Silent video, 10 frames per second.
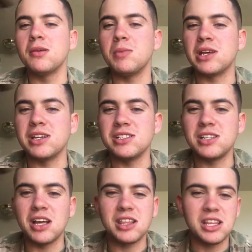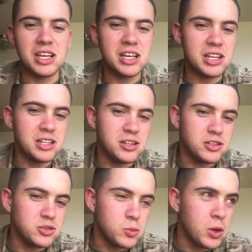because I think
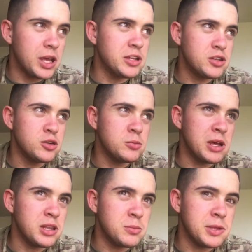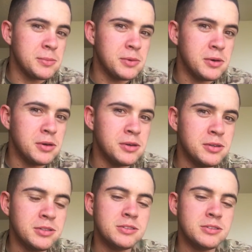there's way too many people